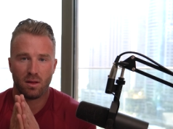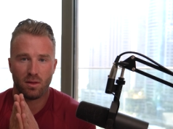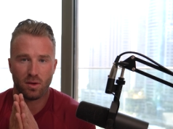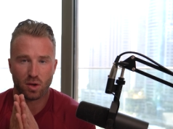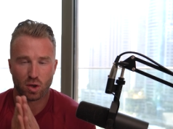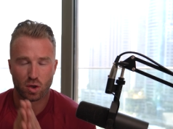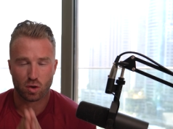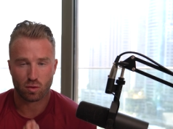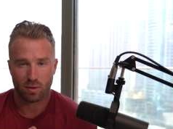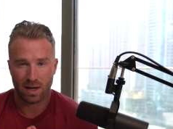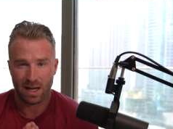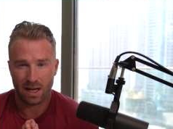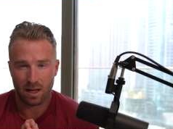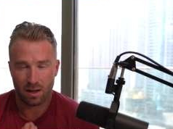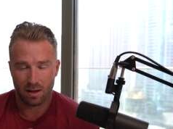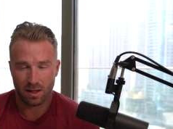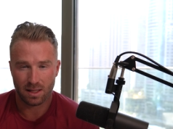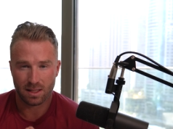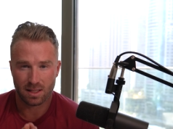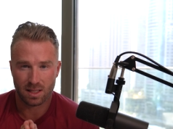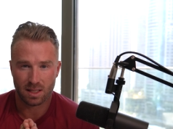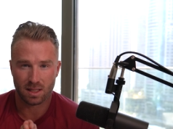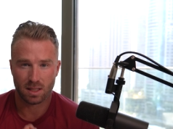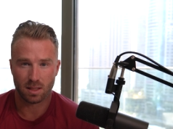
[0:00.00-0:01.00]
the straight
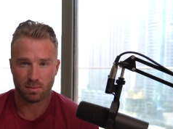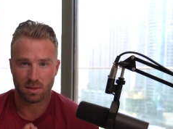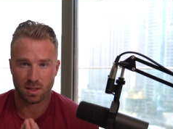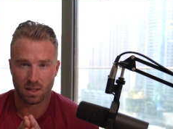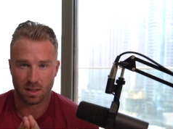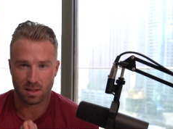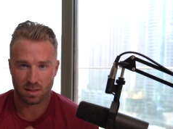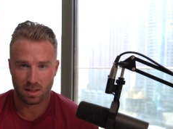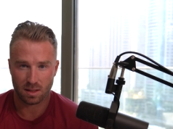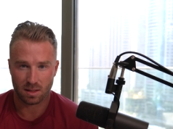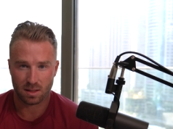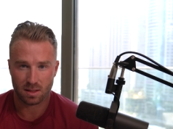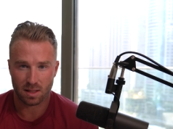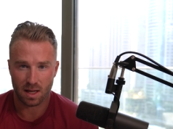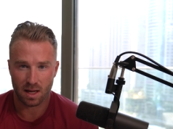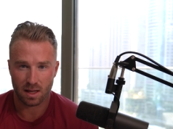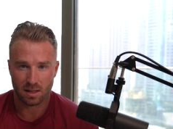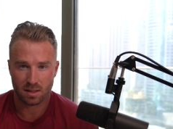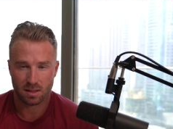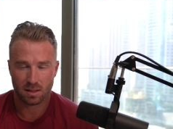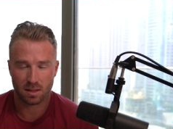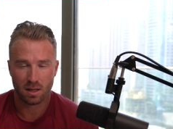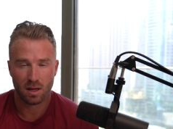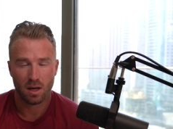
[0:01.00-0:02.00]
line system to
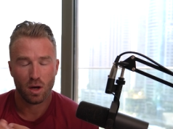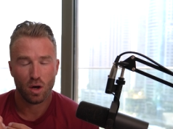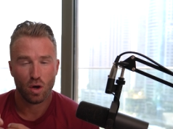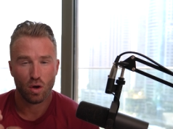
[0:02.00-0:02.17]
success,